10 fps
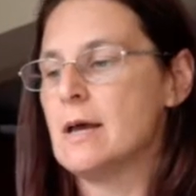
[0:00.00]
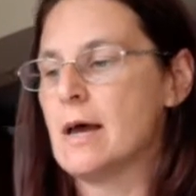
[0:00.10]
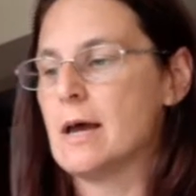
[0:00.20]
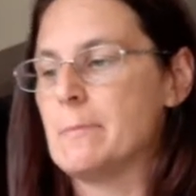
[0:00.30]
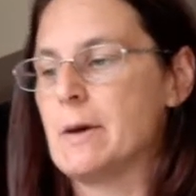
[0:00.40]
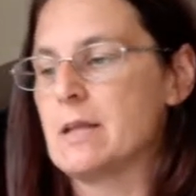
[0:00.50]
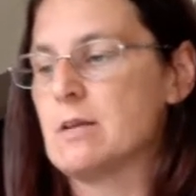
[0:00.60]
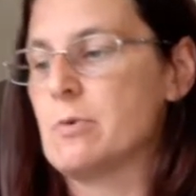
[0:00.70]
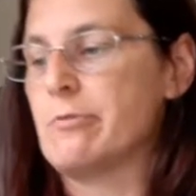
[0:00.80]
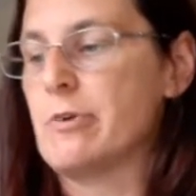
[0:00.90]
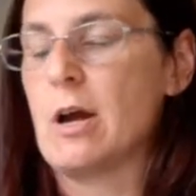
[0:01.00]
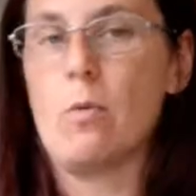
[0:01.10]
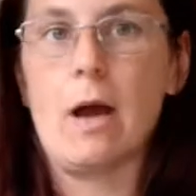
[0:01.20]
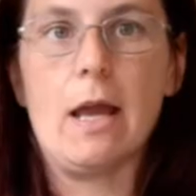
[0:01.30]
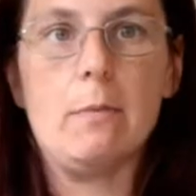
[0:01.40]
and I don't want to throw it
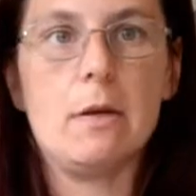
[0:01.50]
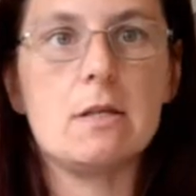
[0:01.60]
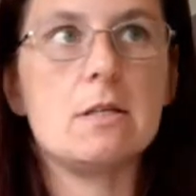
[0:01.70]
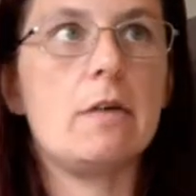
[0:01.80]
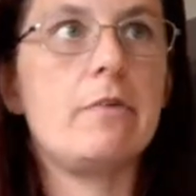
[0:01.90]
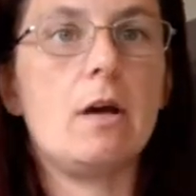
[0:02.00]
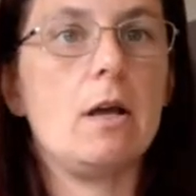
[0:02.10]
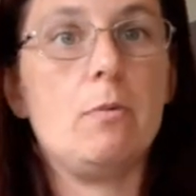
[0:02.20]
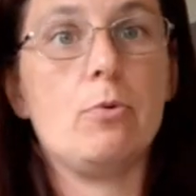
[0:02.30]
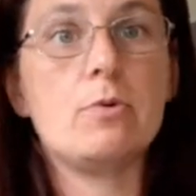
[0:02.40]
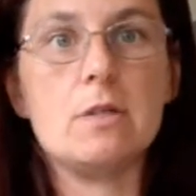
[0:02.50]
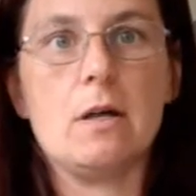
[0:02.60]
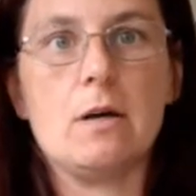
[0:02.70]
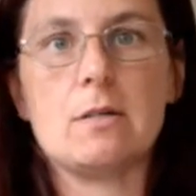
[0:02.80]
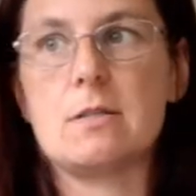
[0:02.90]
away because I've only bought it
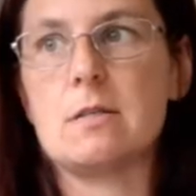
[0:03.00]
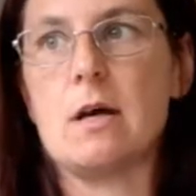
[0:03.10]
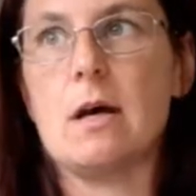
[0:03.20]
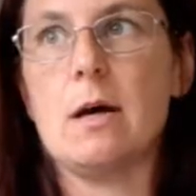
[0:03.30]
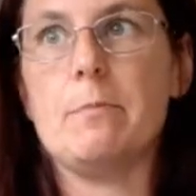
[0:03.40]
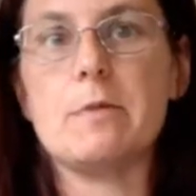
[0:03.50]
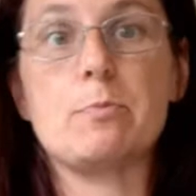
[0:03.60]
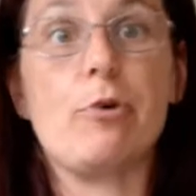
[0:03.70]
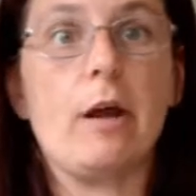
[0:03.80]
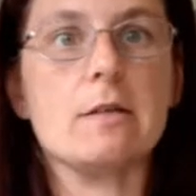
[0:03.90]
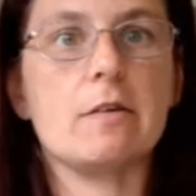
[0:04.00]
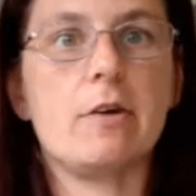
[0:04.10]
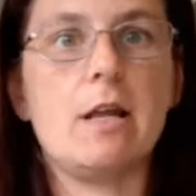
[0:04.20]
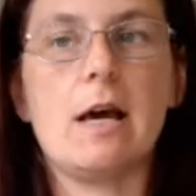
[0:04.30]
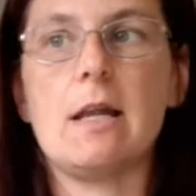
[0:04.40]
last spring, so I've
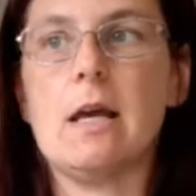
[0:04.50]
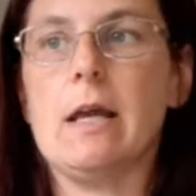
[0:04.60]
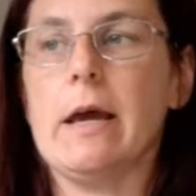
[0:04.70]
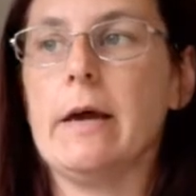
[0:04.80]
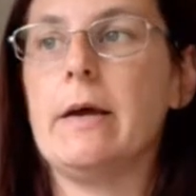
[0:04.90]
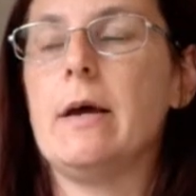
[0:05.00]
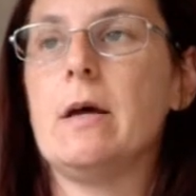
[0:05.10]
only had it a year.